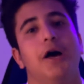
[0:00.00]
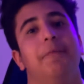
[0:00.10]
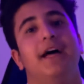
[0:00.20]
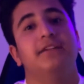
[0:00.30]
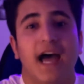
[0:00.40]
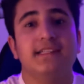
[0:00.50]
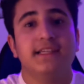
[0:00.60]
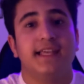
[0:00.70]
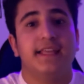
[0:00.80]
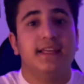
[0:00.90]
But as I
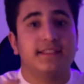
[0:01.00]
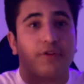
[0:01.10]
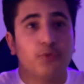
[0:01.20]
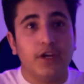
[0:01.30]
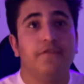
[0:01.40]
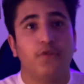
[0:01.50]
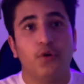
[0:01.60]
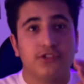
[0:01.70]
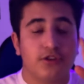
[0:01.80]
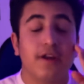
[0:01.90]
said, it's a great
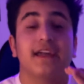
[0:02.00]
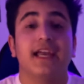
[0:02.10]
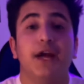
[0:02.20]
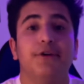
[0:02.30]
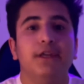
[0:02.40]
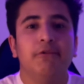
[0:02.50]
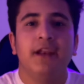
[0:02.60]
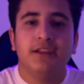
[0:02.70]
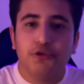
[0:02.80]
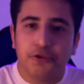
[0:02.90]
phone. It's gonna carry you, and
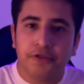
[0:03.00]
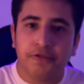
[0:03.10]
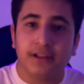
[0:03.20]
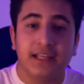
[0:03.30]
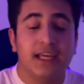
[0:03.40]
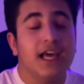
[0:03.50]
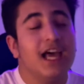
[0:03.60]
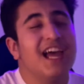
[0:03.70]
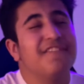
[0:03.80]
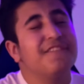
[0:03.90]
I do think really
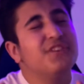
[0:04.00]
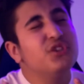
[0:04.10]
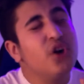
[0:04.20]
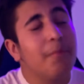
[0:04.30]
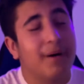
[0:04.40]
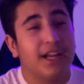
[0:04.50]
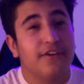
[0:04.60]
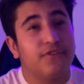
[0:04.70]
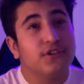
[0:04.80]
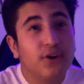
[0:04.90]
if you don't
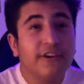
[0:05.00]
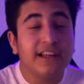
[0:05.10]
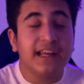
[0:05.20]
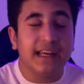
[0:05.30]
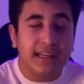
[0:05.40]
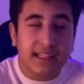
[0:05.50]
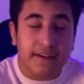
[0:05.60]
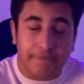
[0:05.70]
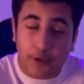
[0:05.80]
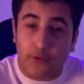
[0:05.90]
really need
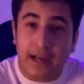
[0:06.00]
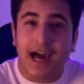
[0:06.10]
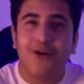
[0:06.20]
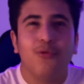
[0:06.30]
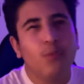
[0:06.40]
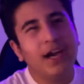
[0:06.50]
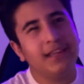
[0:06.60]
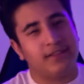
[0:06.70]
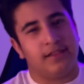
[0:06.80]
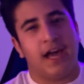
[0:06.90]
the phone now,
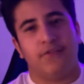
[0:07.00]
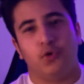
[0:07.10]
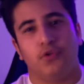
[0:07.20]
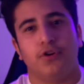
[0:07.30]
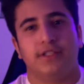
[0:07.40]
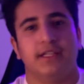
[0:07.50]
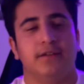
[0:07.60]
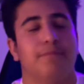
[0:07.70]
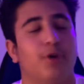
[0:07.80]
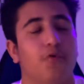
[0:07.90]
wait till the iPhone
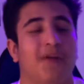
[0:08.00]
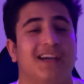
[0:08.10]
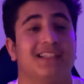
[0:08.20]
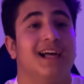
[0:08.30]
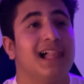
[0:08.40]
13 Pro Max.